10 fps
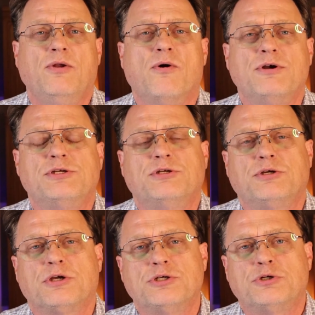in order to,
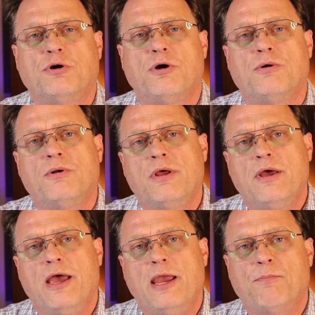to control
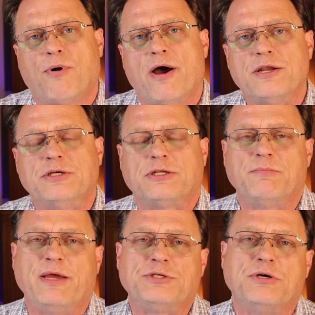a
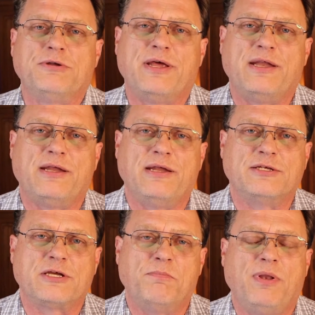project to make sure that it
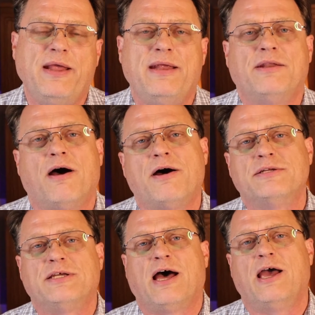is completed
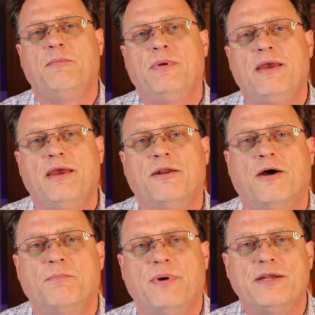on time
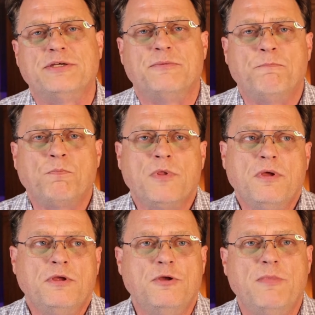and on budget.
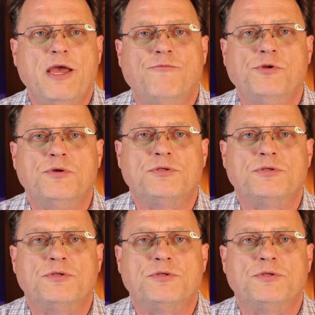You may have